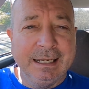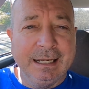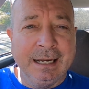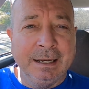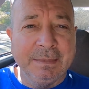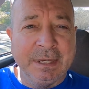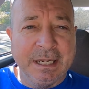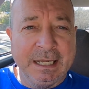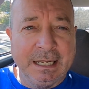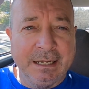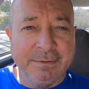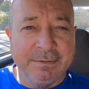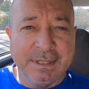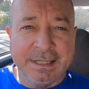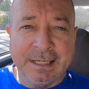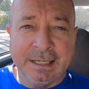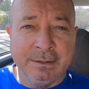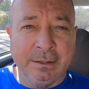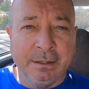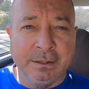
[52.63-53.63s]
I'm going to get it for
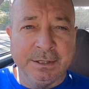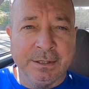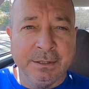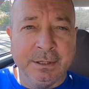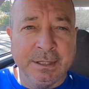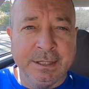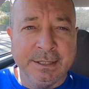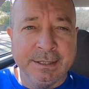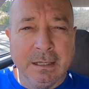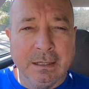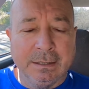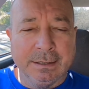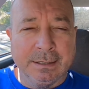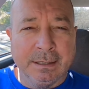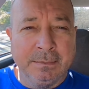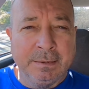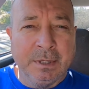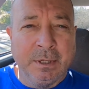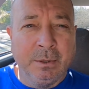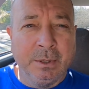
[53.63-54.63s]
$10.90.
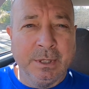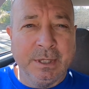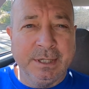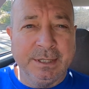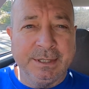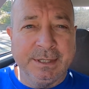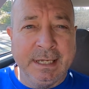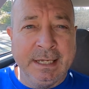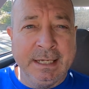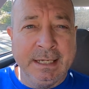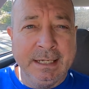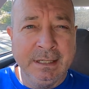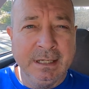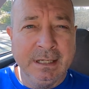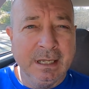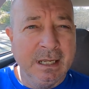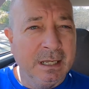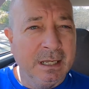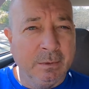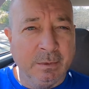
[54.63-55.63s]
So I'm going to order this thing.
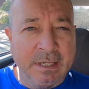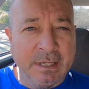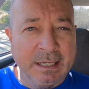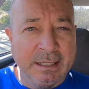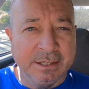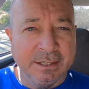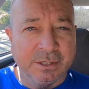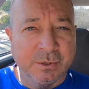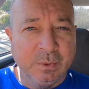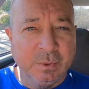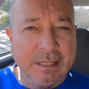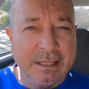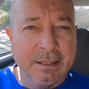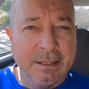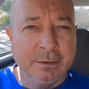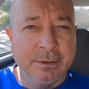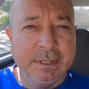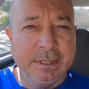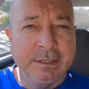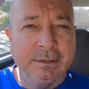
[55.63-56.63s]
We're getting a sweet
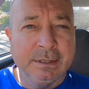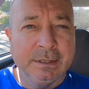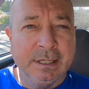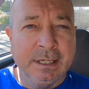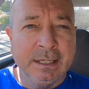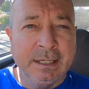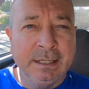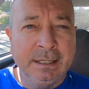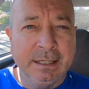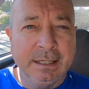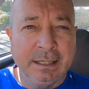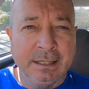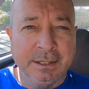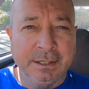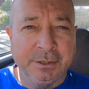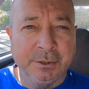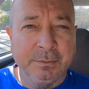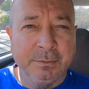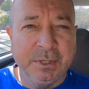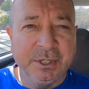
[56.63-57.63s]
little deal today, and
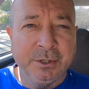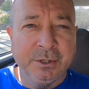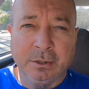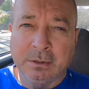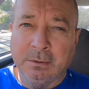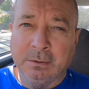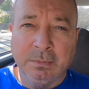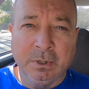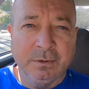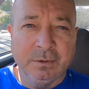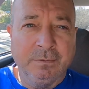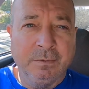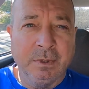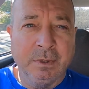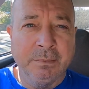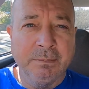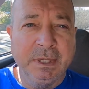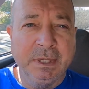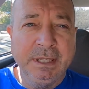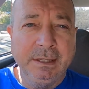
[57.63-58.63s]
it should be chock-a-block block full
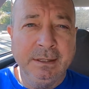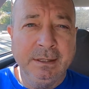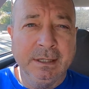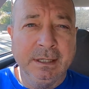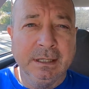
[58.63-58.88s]
of meat.